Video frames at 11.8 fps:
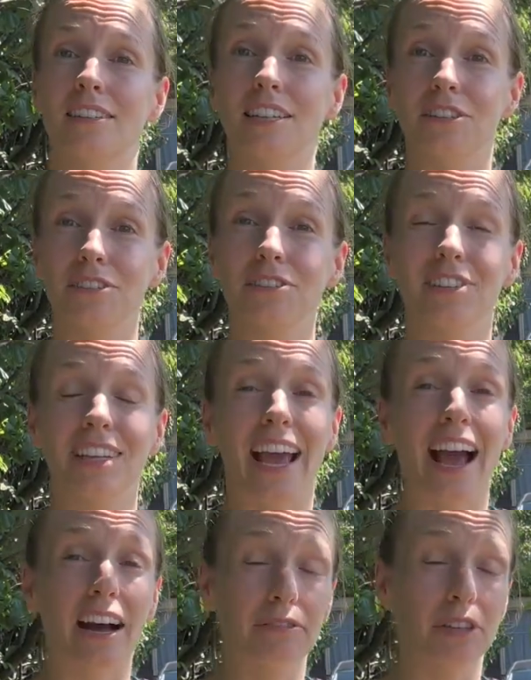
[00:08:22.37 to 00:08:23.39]
They don't really
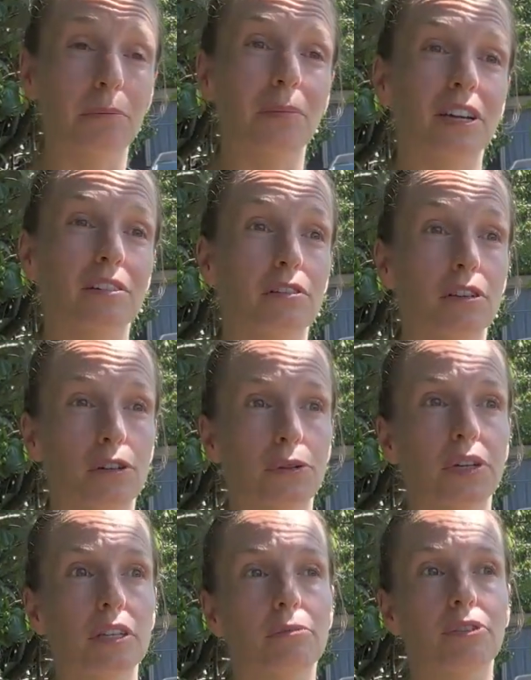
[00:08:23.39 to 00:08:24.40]
have them because they're
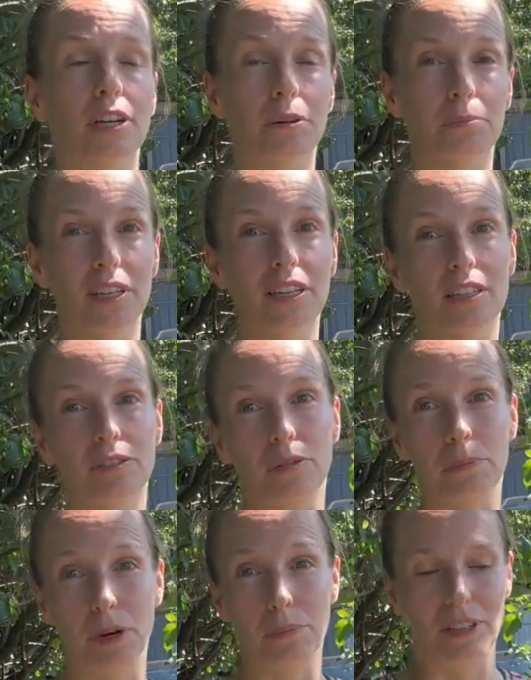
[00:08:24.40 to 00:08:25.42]
growing them for a completely
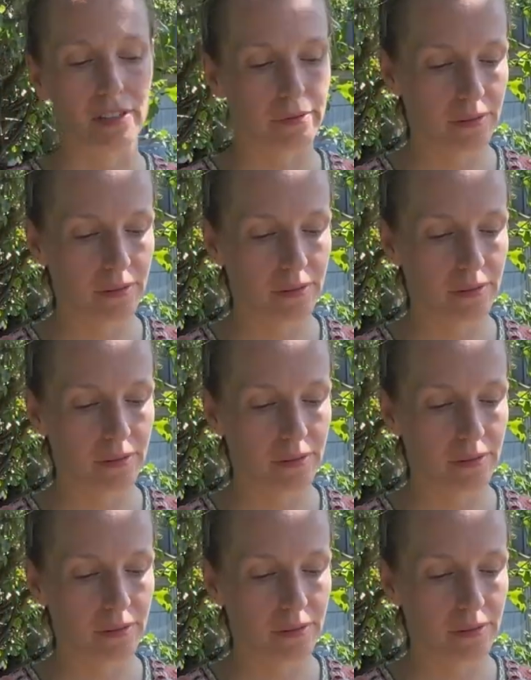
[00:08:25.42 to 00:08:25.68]
different purpose.